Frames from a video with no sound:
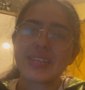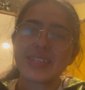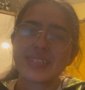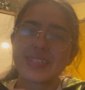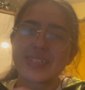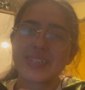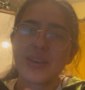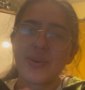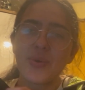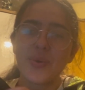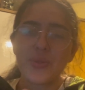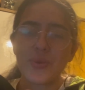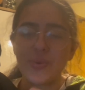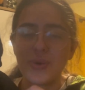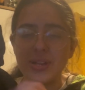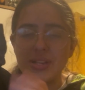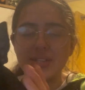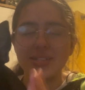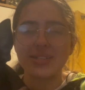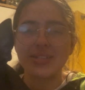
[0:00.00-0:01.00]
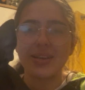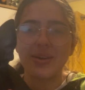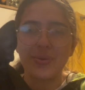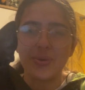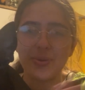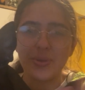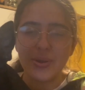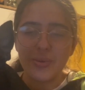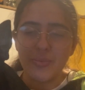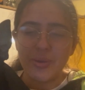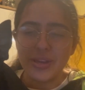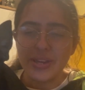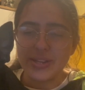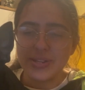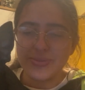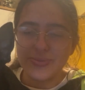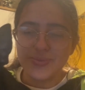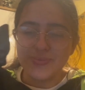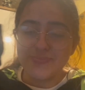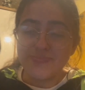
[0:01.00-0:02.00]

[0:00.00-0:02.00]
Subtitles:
They're all the ones I want to read on my Kindle.